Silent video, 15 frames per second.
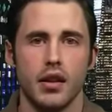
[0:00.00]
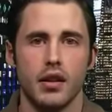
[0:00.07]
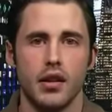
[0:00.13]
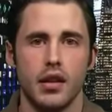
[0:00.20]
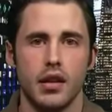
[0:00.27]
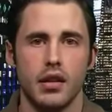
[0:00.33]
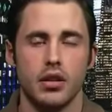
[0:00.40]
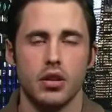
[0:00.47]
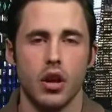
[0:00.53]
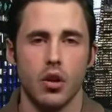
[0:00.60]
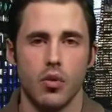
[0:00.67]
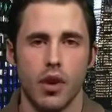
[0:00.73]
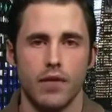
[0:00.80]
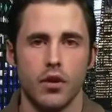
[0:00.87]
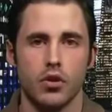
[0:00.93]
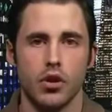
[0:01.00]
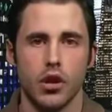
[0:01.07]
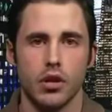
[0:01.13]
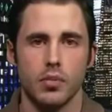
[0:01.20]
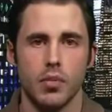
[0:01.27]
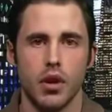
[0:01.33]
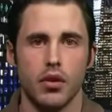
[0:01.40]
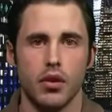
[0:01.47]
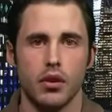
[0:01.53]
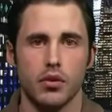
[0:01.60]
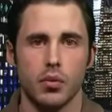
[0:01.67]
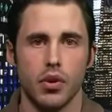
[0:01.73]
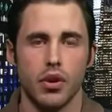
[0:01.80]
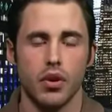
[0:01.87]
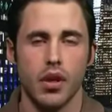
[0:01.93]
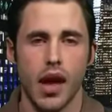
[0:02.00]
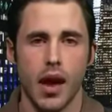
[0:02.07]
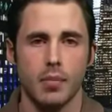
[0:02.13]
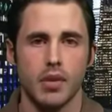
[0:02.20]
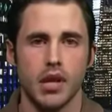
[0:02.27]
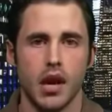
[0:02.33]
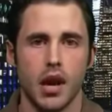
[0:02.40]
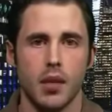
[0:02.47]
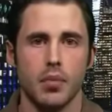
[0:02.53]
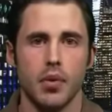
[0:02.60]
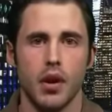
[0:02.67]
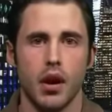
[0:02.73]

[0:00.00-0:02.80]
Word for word: and he sought refuge at his mother's with a laptop.